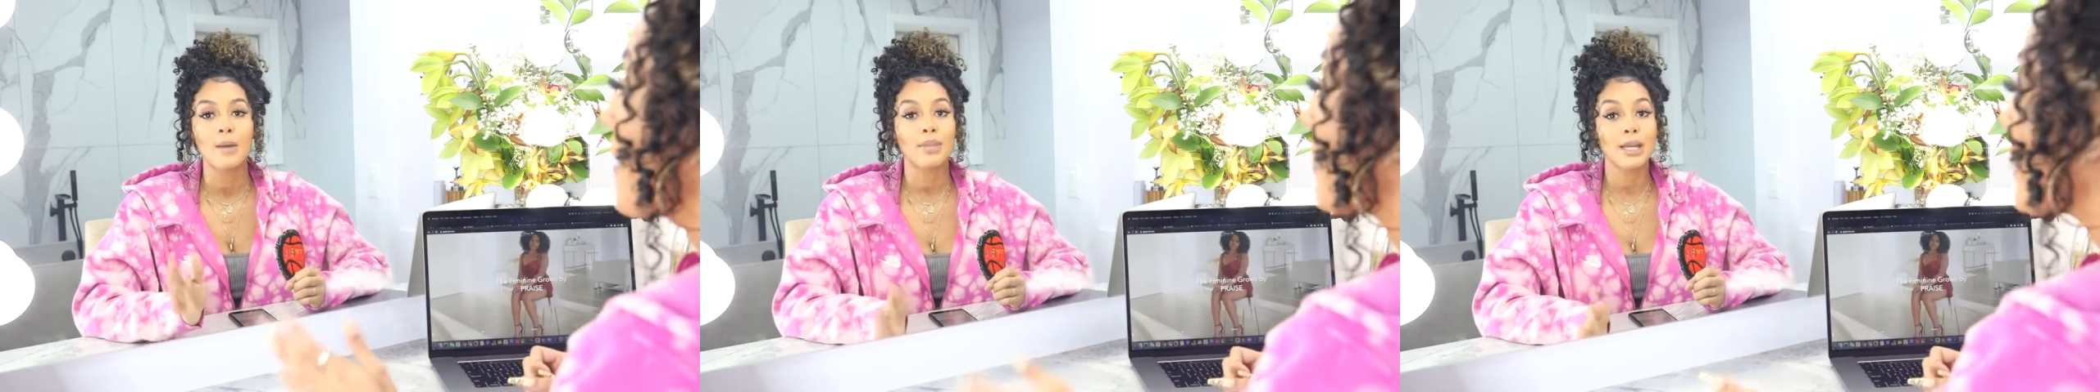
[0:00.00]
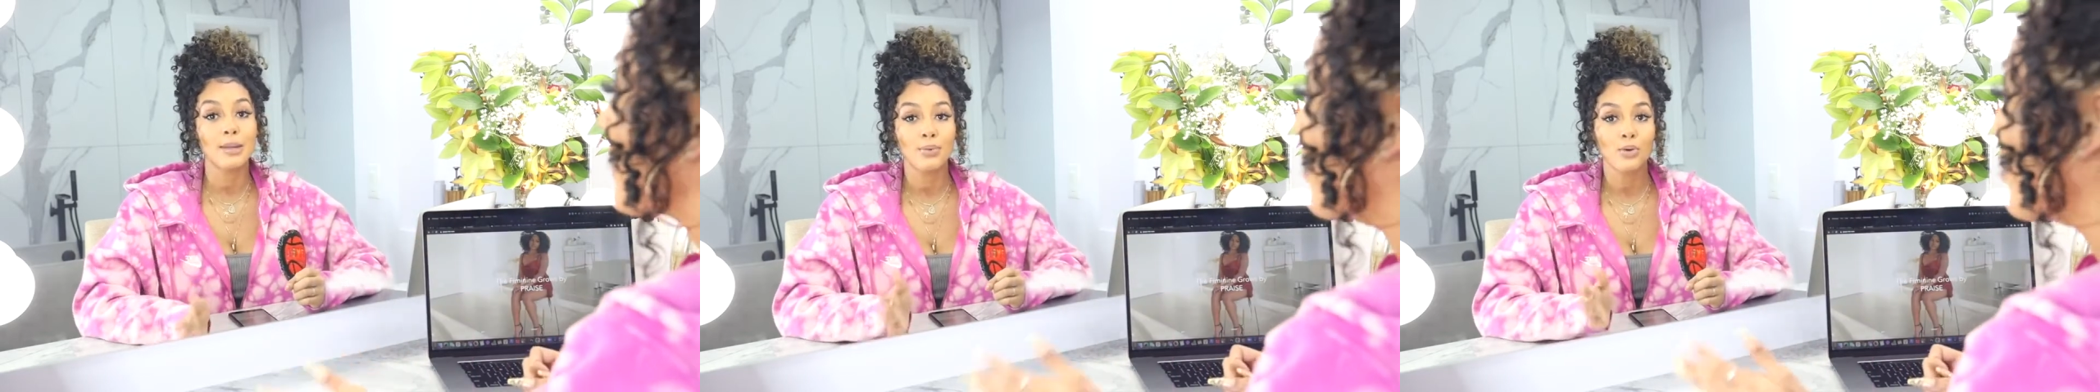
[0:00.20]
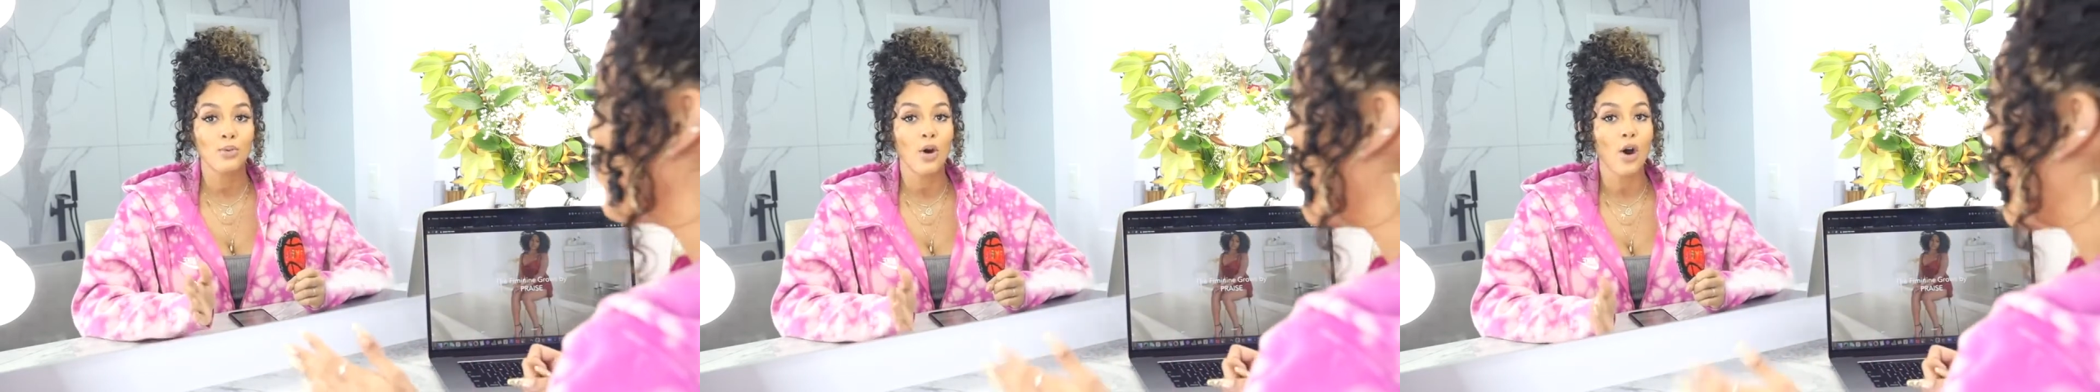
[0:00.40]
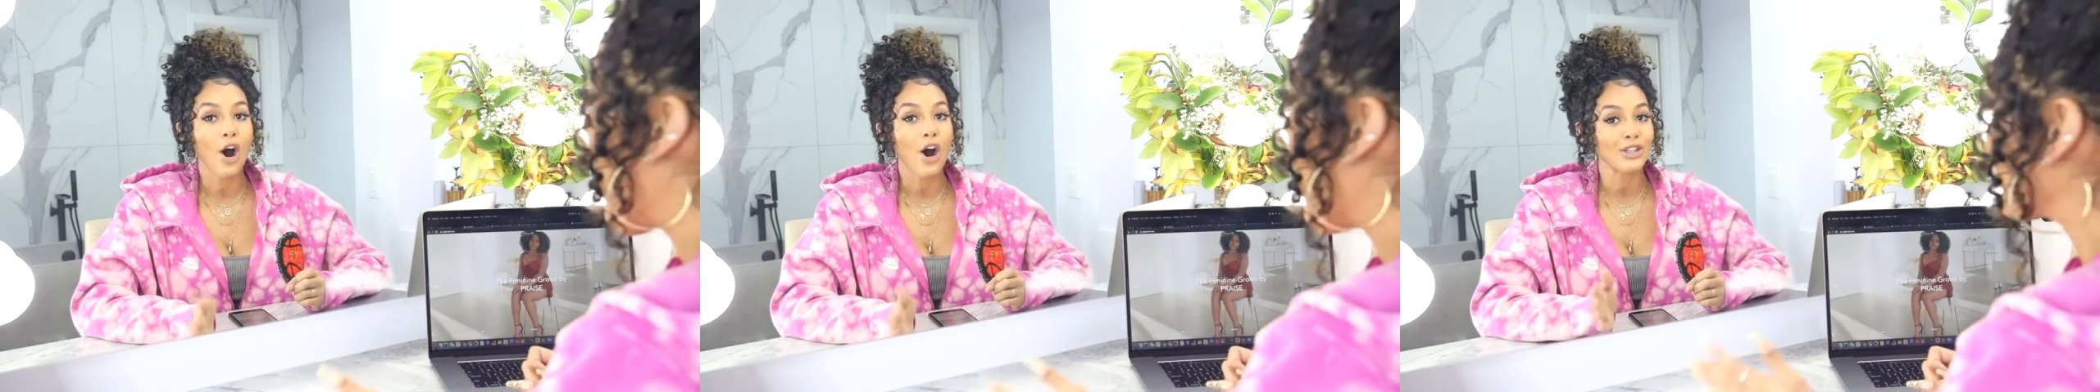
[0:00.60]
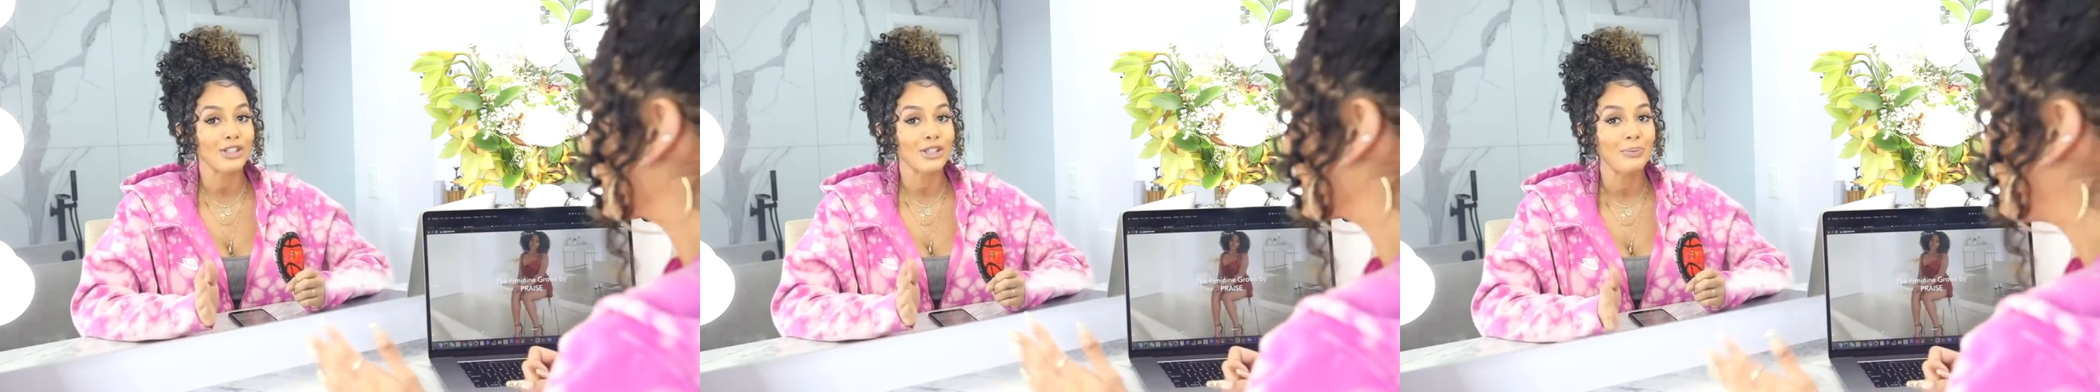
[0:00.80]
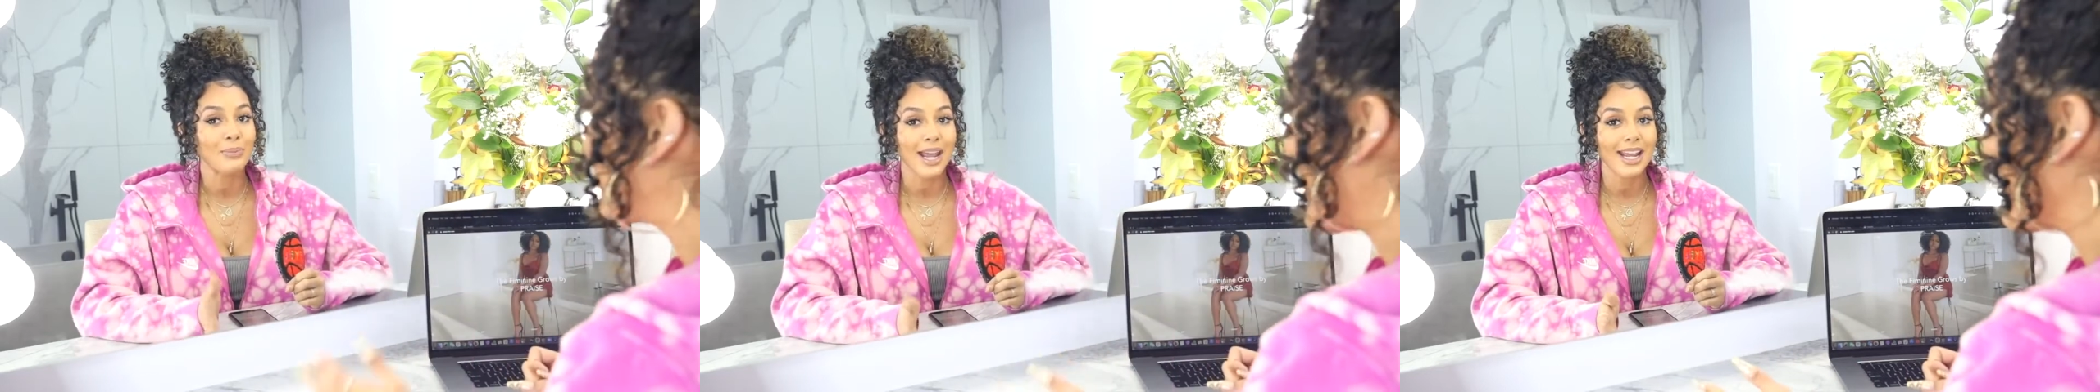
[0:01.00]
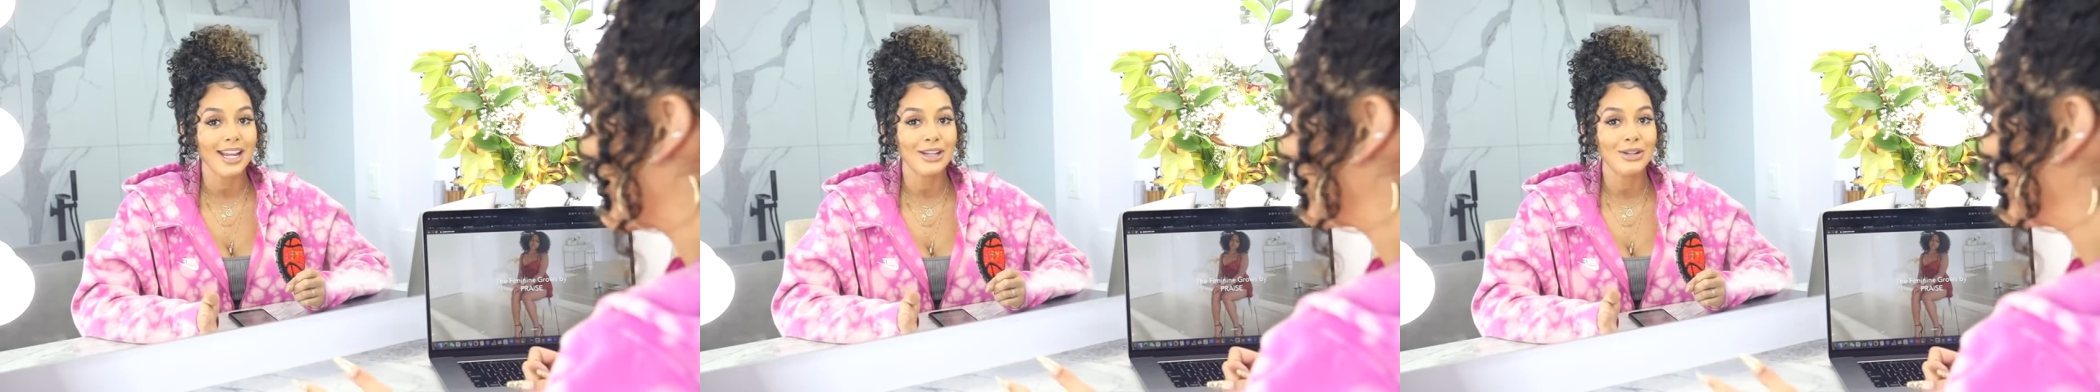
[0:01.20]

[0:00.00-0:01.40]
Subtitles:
people will also pay